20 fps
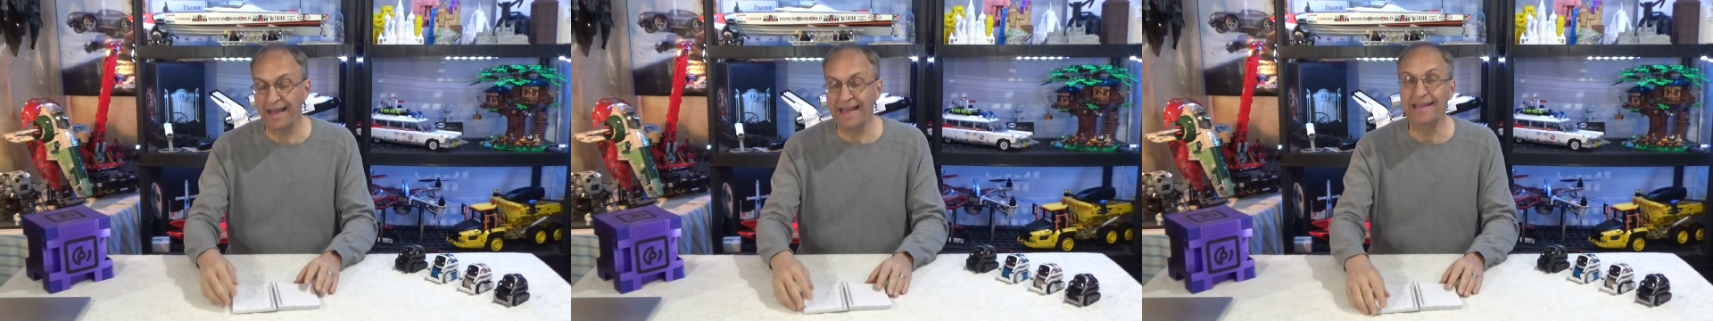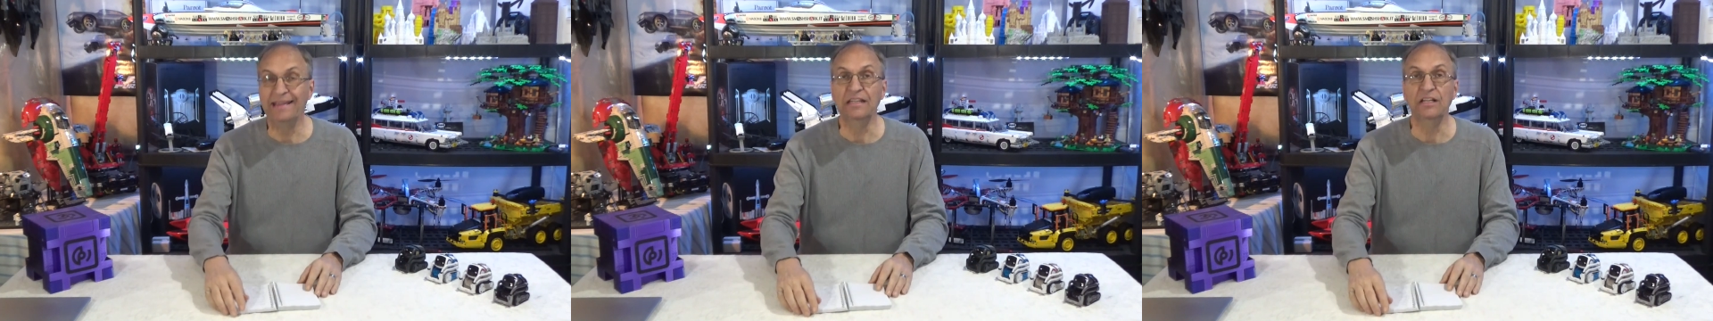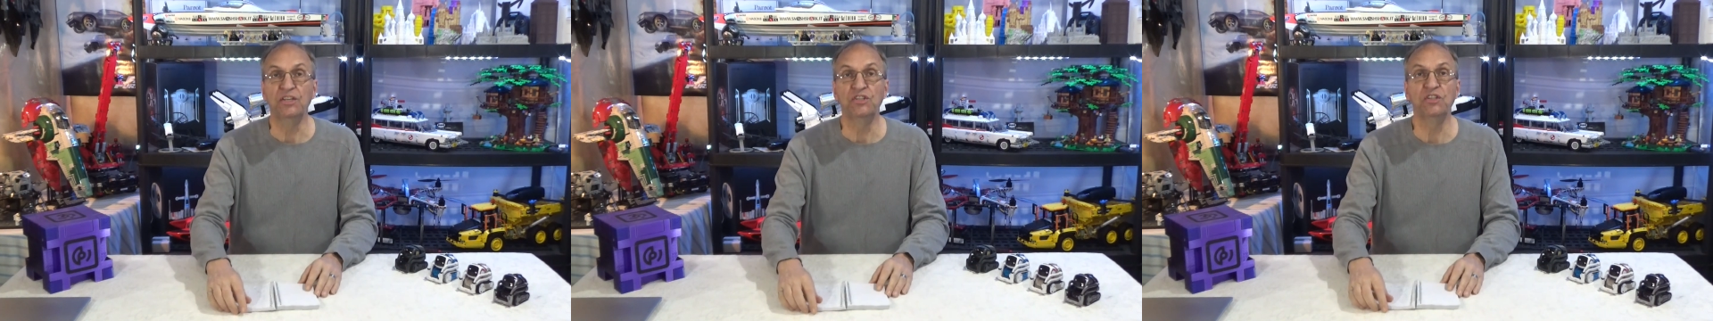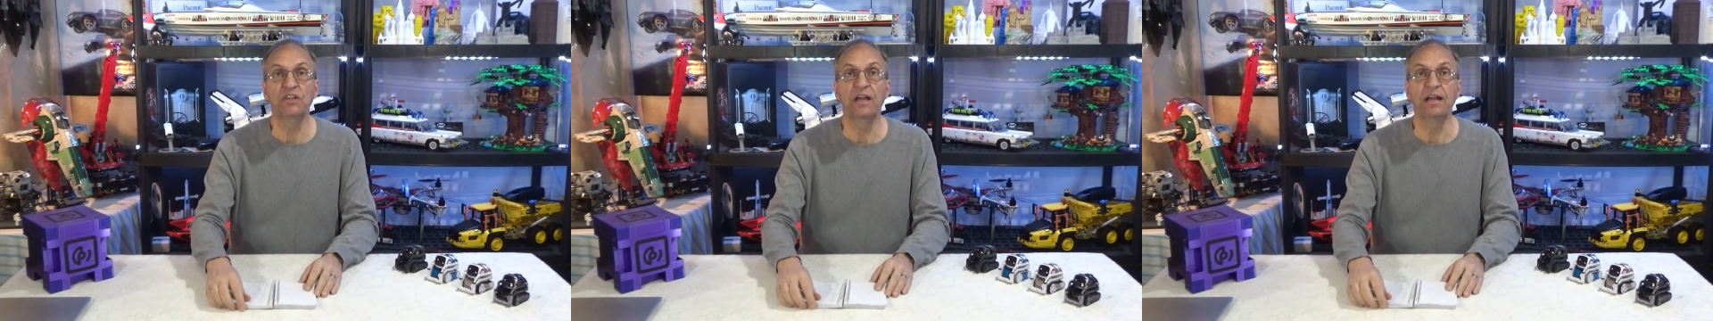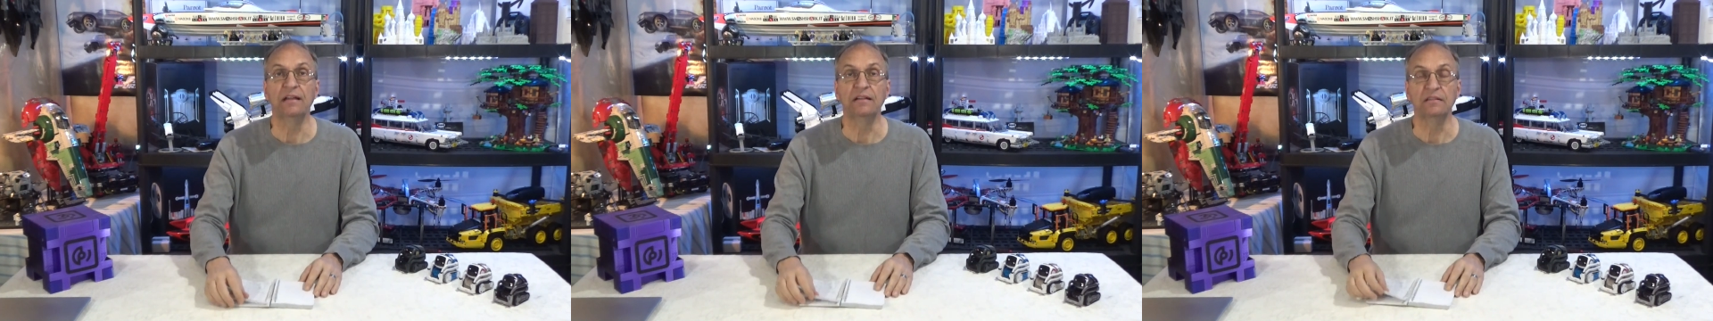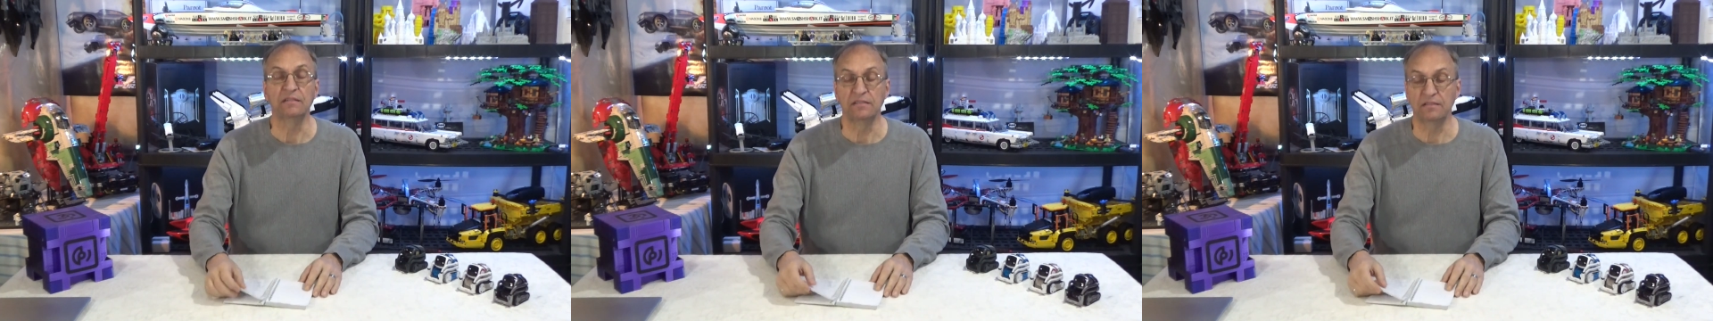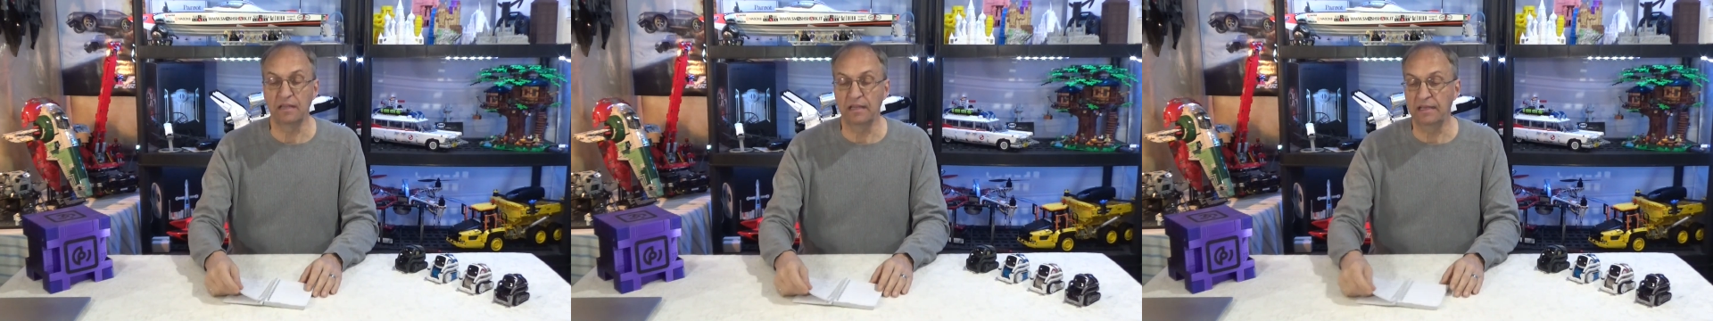any
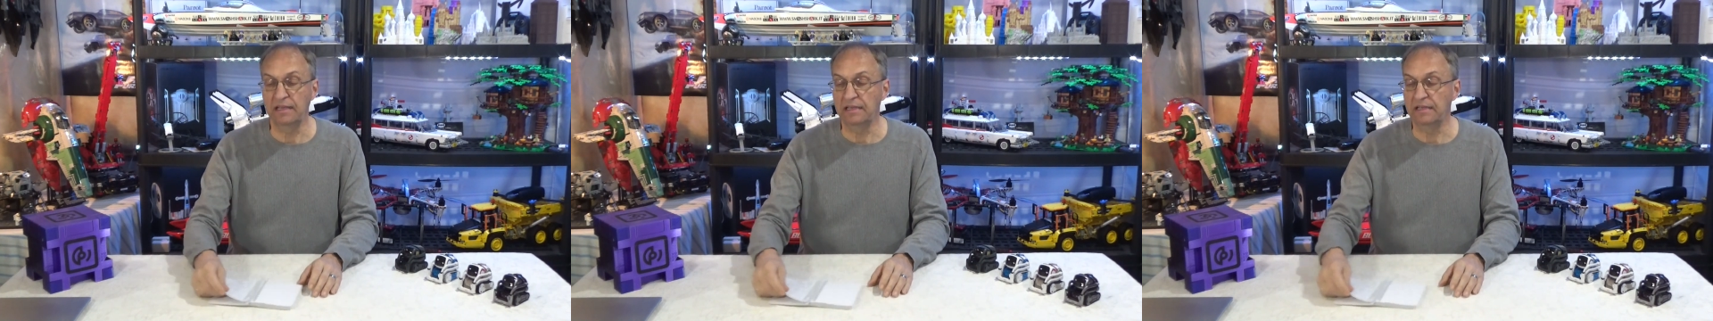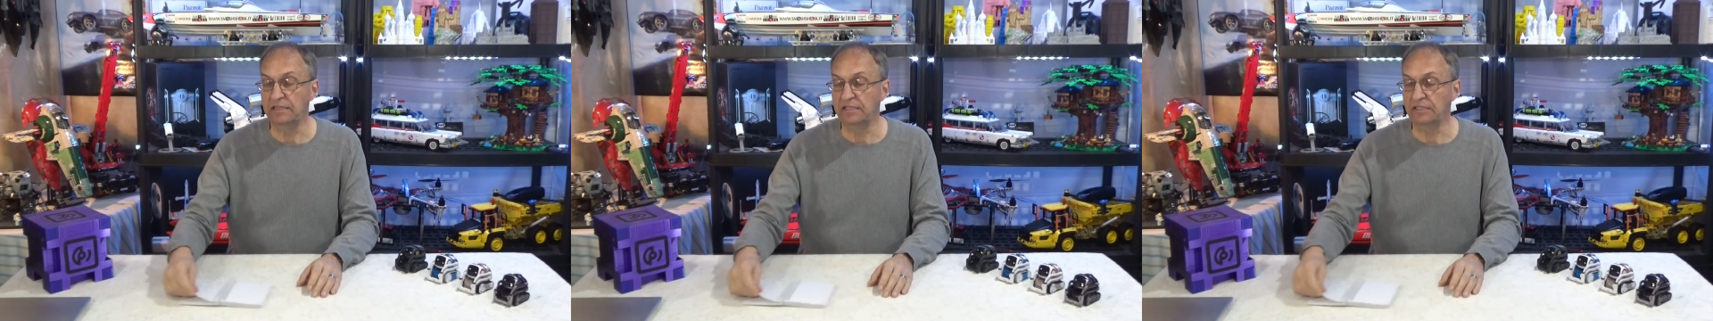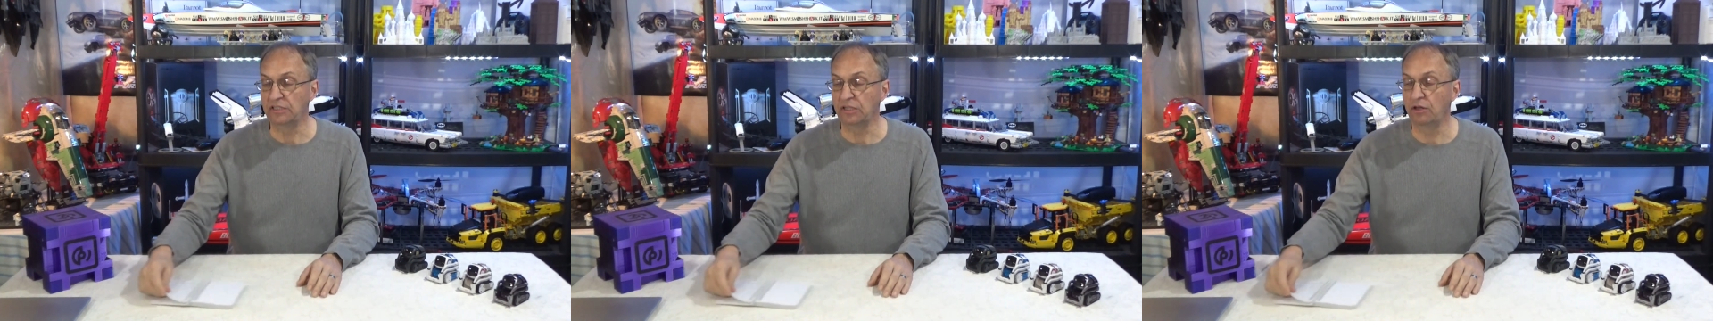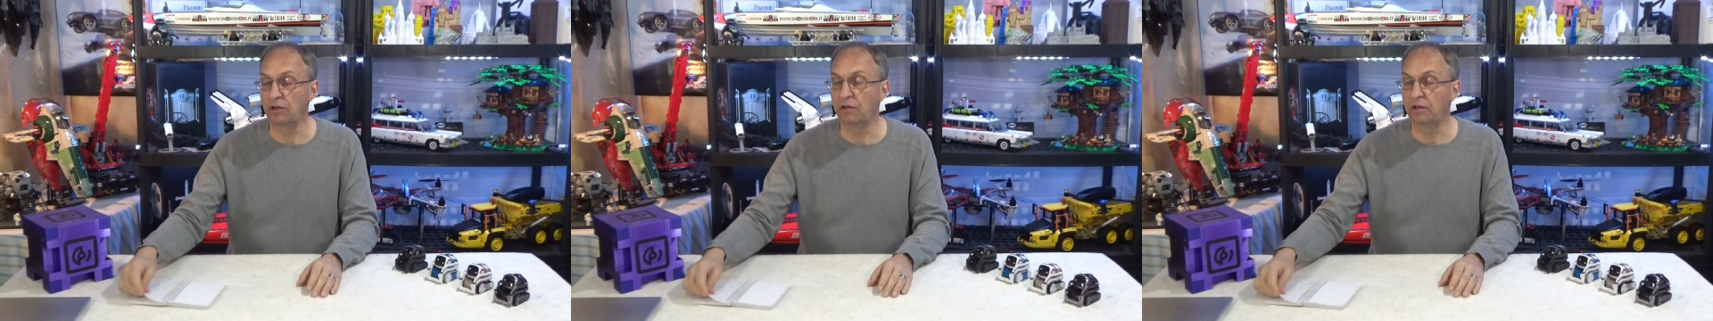chance is,